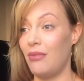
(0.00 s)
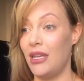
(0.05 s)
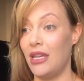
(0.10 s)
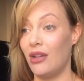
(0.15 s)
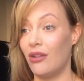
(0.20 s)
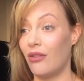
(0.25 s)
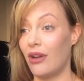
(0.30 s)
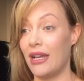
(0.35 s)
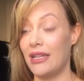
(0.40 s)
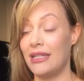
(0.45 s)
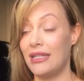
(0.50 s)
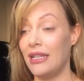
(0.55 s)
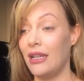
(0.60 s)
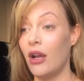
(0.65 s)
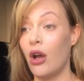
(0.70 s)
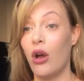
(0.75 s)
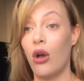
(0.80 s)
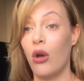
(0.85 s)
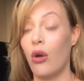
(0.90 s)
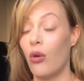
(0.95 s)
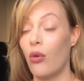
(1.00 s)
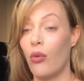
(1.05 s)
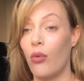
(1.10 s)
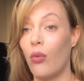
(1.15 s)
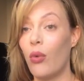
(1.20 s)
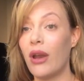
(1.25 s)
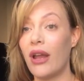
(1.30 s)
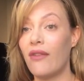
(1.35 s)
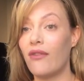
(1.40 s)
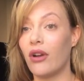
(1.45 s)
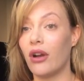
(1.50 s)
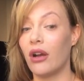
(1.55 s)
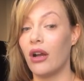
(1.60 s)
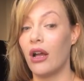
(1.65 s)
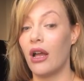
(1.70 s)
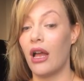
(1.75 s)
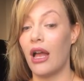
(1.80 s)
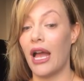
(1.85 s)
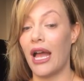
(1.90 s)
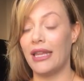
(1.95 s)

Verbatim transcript: I'm being crazy, whatever.